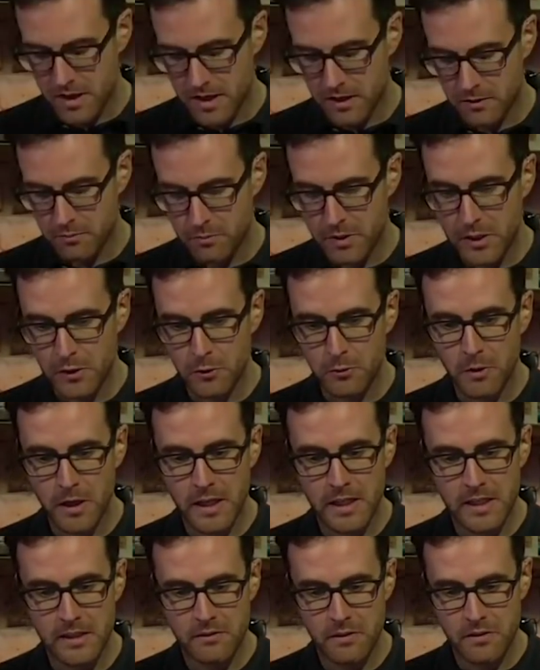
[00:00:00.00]
there. Peter
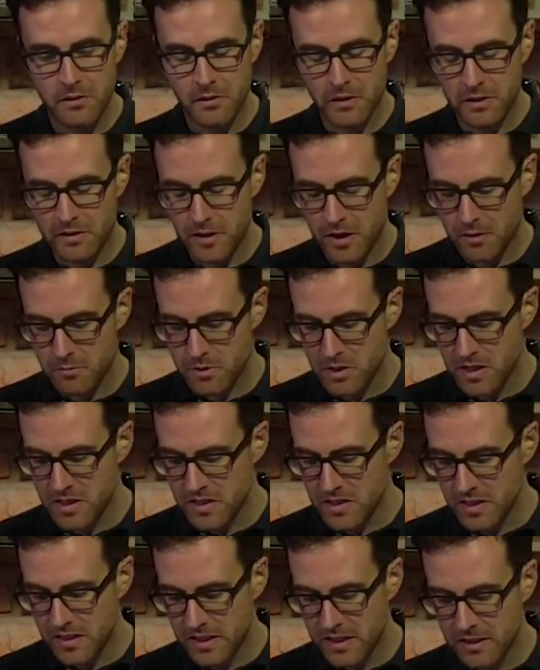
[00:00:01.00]
O'Reilly of the Sunday Times
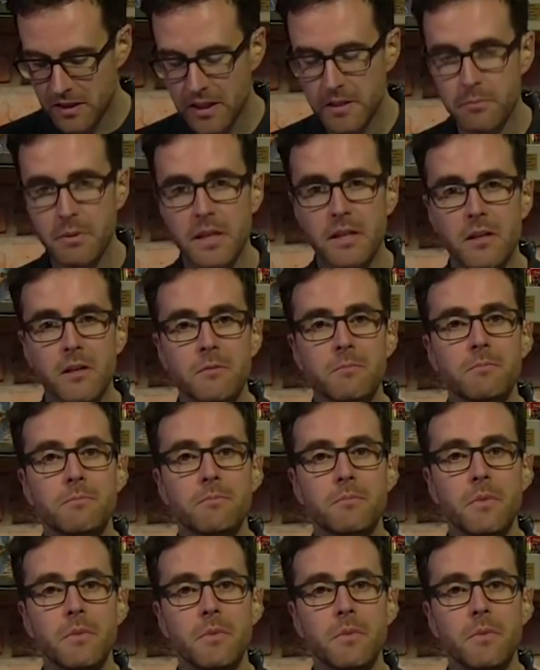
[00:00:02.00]
listening in. Hi, Peter.